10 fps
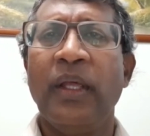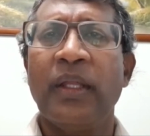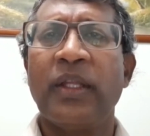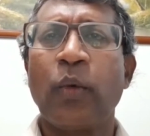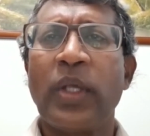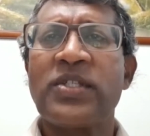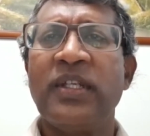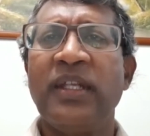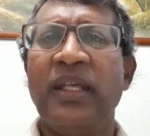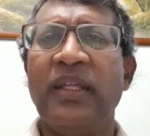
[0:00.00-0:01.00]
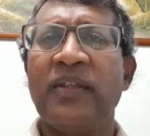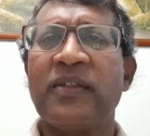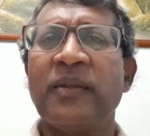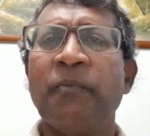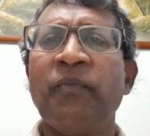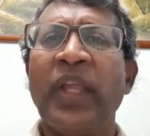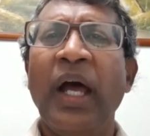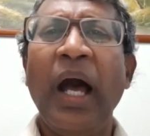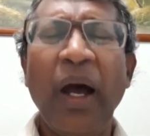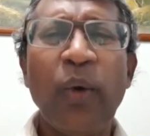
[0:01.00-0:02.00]
The question is,
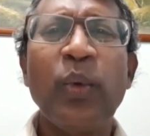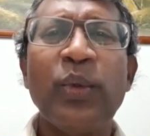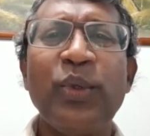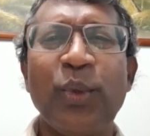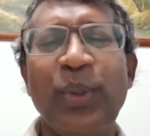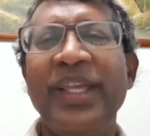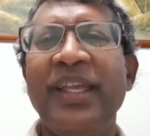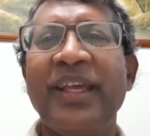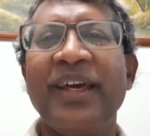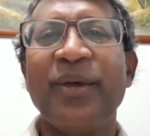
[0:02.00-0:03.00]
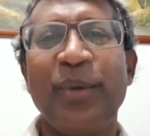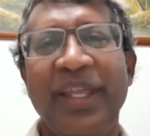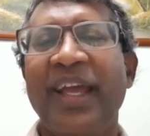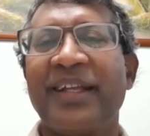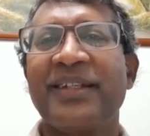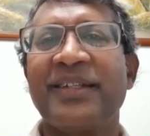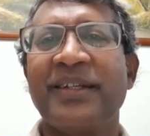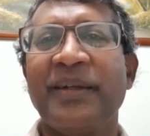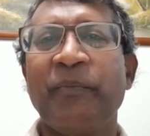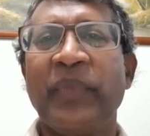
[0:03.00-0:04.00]
how do we react?
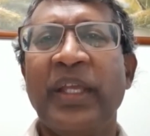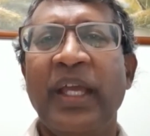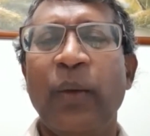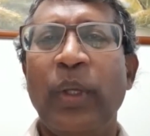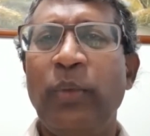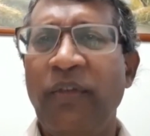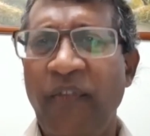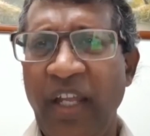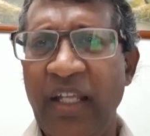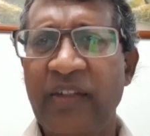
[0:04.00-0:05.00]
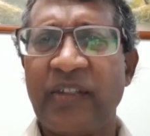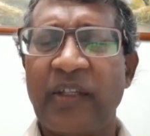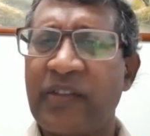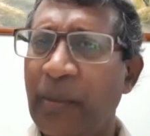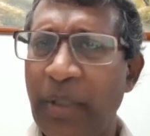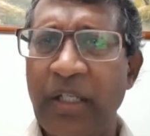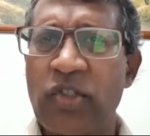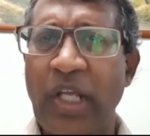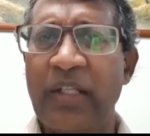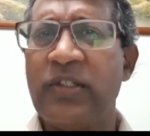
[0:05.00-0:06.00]
When we face similar
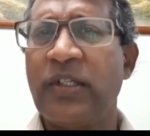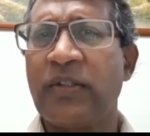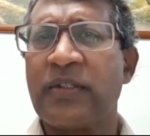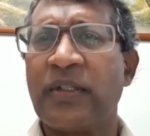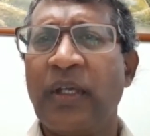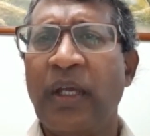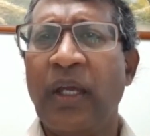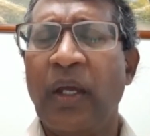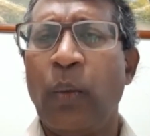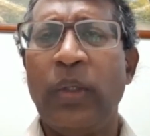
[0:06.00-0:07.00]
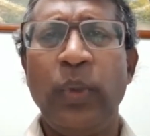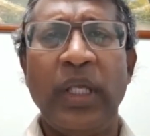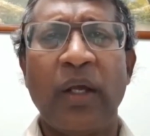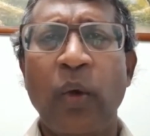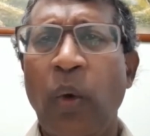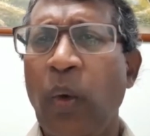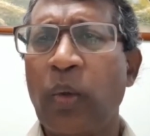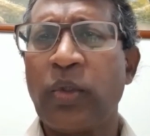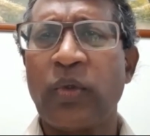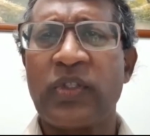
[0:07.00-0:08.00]
challenges, when we are
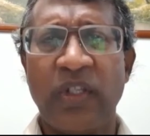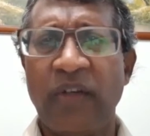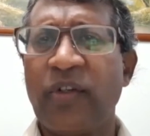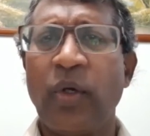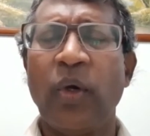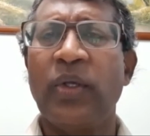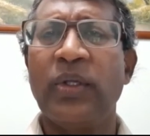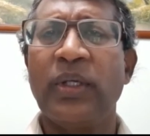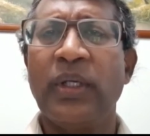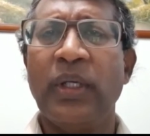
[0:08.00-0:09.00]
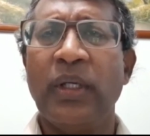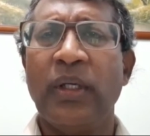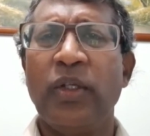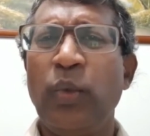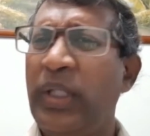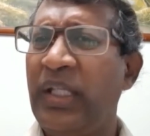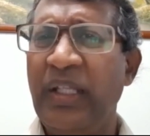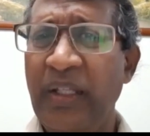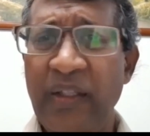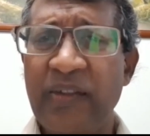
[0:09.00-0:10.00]
called to serve God, do we
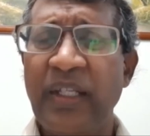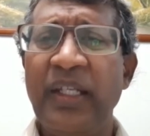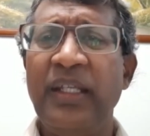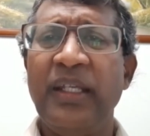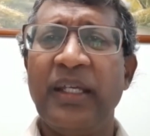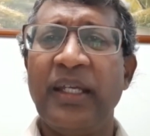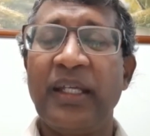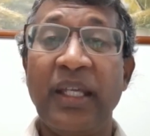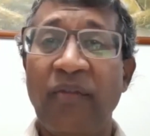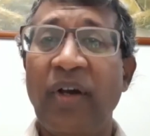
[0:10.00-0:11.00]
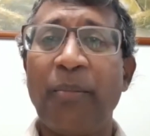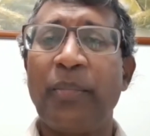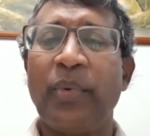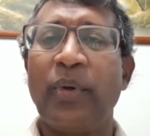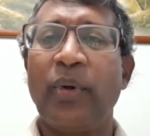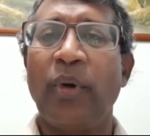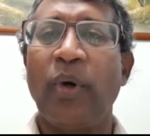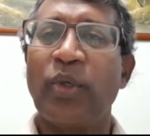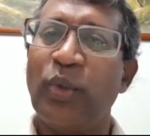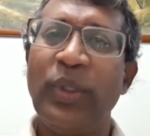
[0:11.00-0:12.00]
easily give up
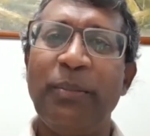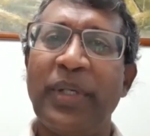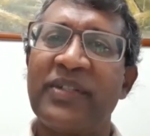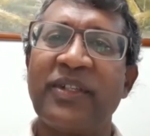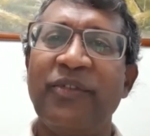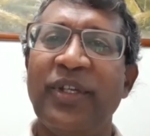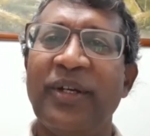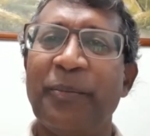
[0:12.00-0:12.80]
or do we persevere?